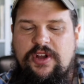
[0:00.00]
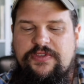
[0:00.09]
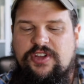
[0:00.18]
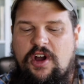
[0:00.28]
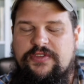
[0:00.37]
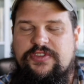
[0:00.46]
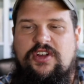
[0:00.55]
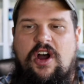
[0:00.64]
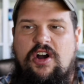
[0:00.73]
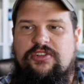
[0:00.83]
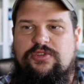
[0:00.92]
of Song of
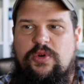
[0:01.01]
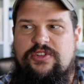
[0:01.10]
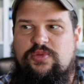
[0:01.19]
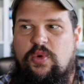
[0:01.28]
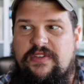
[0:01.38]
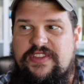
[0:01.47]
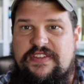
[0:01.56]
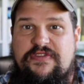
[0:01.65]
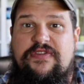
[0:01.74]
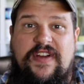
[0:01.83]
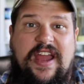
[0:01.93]
Songs was one of the
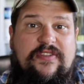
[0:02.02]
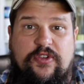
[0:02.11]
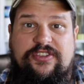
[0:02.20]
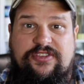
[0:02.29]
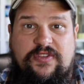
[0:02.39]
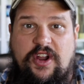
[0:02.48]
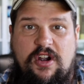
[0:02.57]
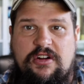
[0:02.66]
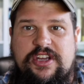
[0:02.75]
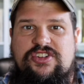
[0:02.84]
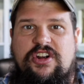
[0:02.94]
favorites of the
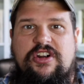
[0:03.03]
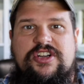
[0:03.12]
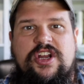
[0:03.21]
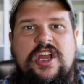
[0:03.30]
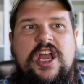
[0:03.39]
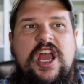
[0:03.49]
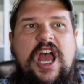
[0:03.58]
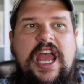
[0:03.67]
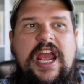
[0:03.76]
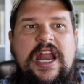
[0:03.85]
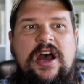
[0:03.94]
early church.
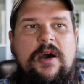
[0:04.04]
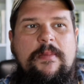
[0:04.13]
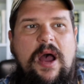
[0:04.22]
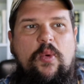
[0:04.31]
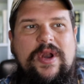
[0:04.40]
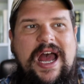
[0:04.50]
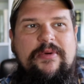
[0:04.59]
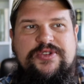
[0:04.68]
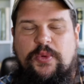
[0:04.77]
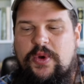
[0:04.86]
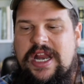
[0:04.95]
And when I
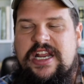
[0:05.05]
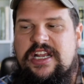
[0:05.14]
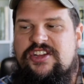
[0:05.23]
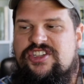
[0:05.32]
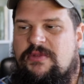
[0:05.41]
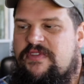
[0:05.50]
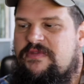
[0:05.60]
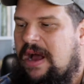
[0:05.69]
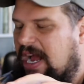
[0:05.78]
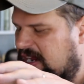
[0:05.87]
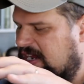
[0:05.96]
was reading some of
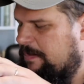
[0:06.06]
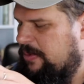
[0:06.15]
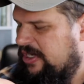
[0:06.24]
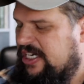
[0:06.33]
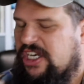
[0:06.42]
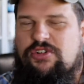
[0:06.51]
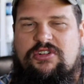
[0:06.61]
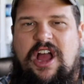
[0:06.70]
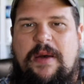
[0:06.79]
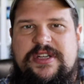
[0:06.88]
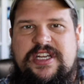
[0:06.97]
my couple initial
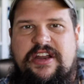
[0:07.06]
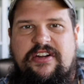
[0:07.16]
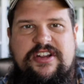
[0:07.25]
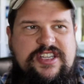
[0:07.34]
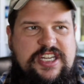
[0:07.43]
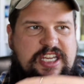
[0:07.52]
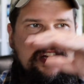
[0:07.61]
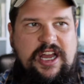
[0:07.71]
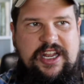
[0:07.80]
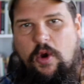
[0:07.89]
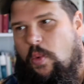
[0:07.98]
commentaries to get
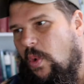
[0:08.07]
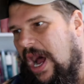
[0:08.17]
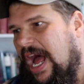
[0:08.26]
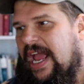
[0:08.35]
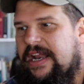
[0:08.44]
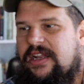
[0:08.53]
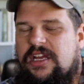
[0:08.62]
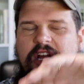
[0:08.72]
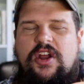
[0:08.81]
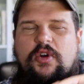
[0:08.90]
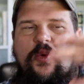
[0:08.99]
like a wide
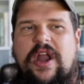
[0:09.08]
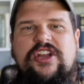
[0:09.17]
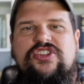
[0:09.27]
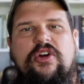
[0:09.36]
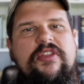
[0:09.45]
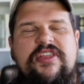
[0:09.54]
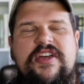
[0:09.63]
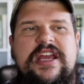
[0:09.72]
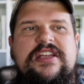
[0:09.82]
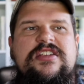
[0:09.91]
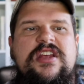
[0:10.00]
range on
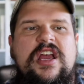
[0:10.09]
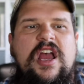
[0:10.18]
things,